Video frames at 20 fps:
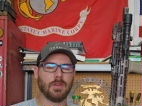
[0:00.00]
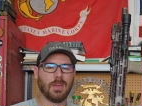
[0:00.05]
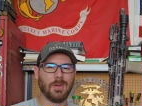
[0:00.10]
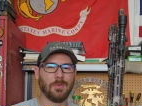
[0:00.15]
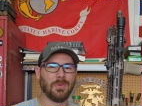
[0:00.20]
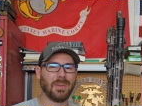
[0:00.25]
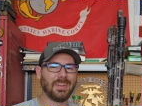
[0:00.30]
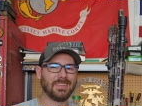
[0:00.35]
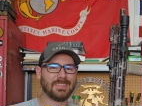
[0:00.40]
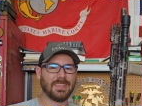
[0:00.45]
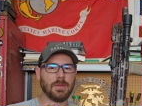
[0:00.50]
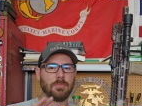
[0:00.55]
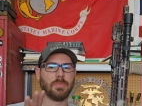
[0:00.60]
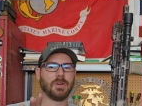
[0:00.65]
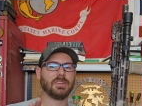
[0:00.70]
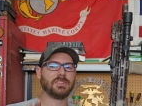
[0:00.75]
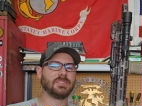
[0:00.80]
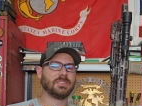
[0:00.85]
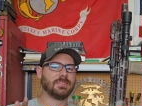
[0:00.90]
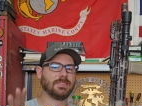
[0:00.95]
When I say
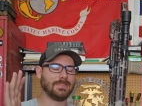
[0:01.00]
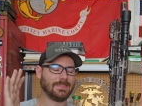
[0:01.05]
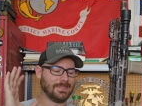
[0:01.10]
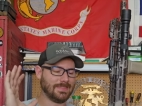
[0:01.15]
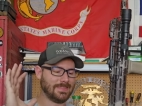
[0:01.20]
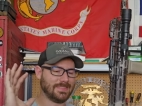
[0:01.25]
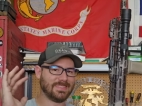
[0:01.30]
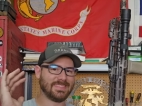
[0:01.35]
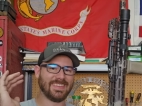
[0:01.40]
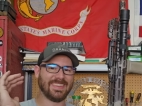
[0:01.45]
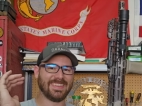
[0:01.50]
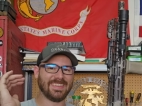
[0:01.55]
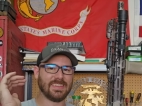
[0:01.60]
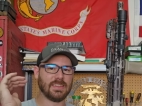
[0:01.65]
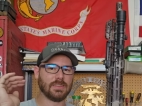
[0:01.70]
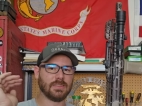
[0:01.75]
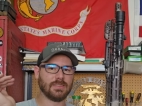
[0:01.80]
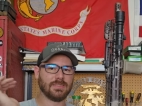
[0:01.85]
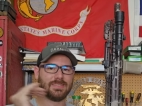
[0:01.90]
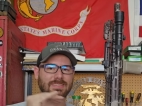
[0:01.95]
budget, this thing
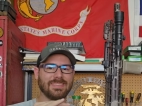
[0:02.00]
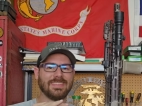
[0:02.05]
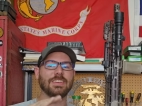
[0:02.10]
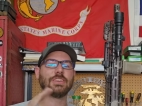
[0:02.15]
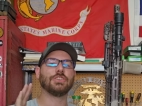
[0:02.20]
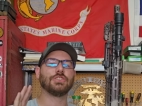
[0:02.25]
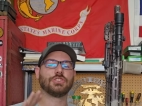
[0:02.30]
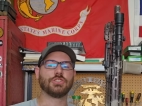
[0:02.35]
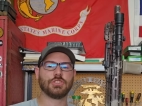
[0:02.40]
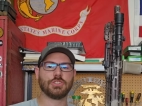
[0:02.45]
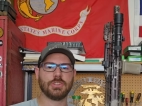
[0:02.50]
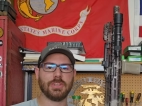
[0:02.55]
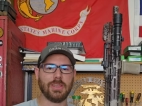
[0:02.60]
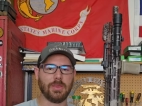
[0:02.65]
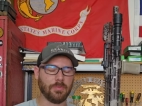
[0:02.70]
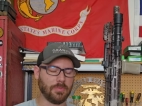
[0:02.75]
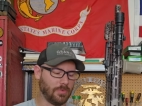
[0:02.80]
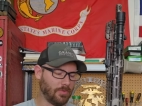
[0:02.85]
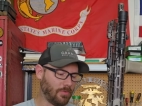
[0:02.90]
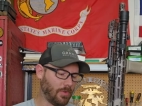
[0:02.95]
is cheap,
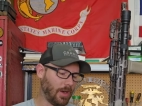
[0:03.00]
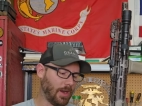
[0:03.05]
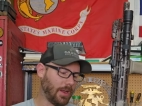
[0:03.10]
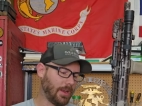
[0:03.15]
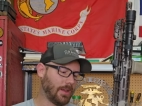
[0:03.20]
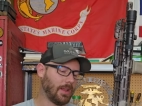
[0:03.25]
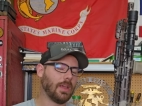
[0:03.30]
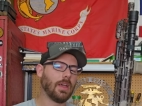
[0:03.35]
right?